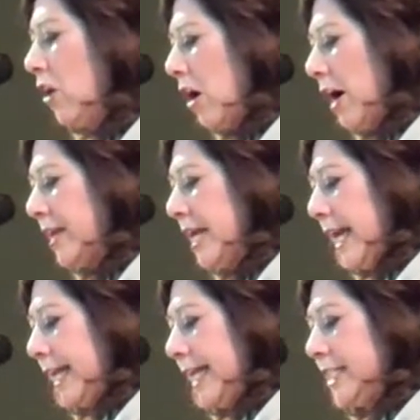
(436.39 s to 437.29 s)

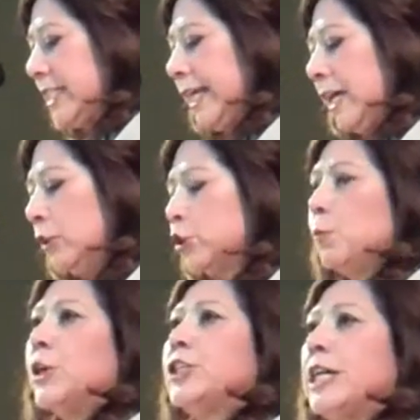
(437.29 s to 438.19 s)
hard against the
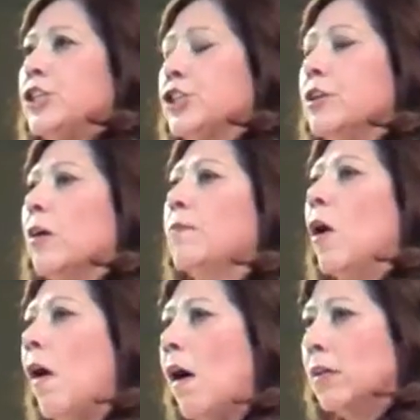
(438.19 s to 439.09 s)
exploitation of
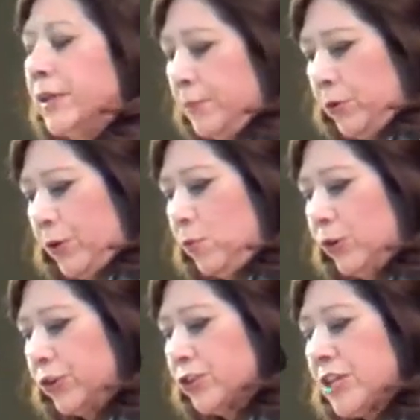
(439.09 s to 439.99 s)
all immigrant
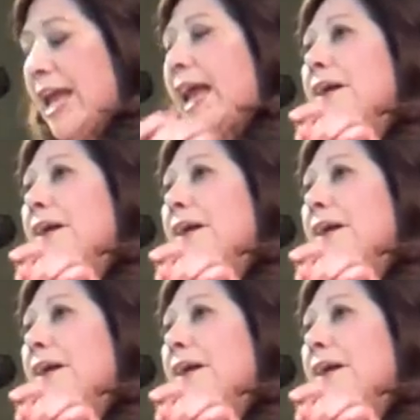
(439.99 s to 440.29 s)
workers.